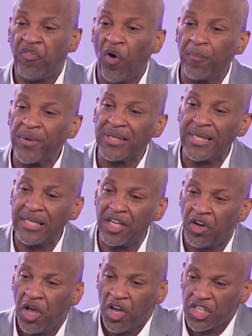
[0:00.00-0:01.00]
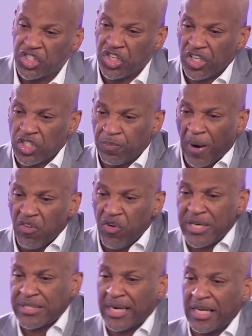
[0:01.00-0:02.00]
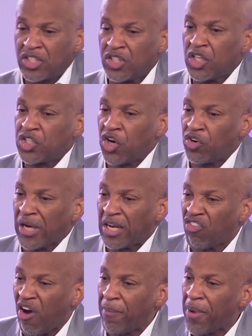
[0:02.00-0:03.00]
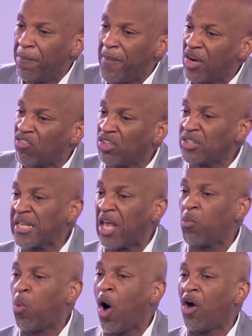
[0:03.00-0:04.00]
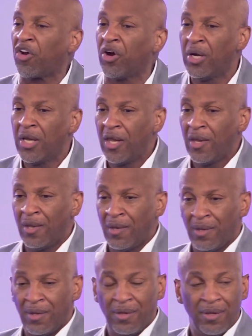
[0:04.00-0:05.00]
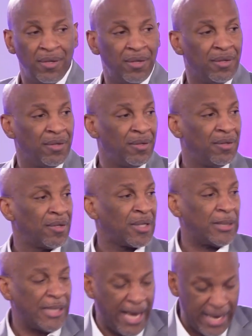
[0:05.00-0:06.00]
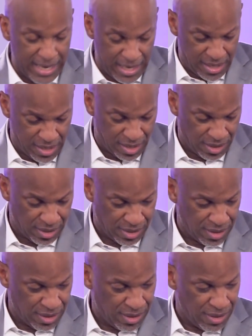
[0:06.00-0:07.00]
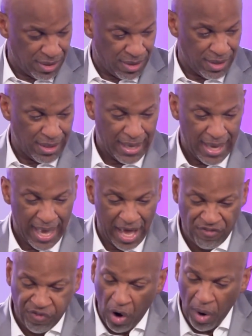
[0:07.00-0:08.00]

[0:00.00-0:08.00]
formulated just by reaching into the dirt and grabbing minerals and water, clay, and